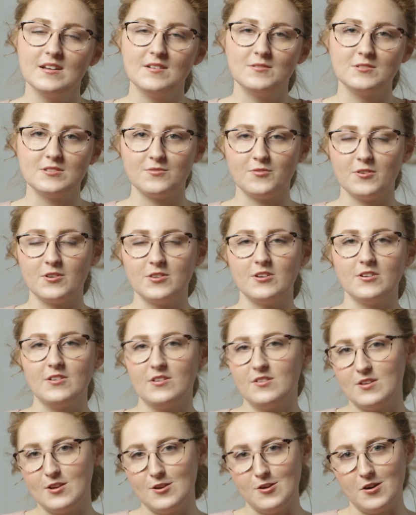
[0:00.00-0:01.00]
It was for
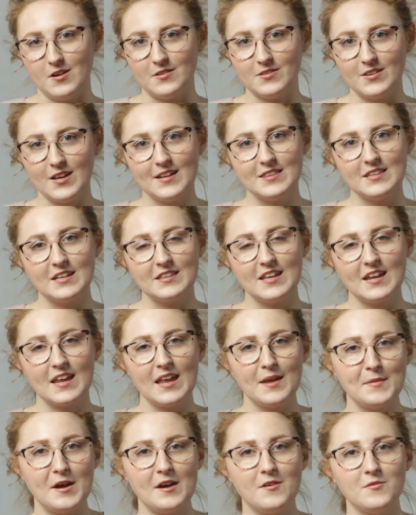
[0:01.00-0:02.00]
their yarn line that they
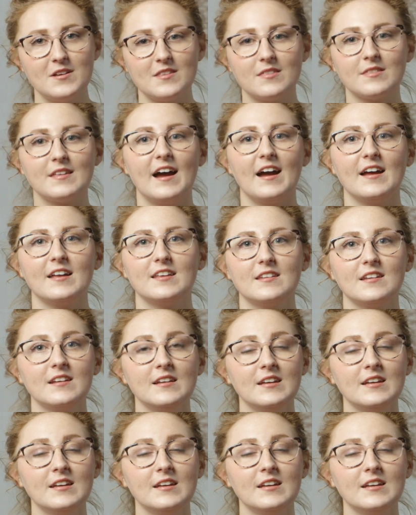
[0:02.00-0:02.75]
came out with that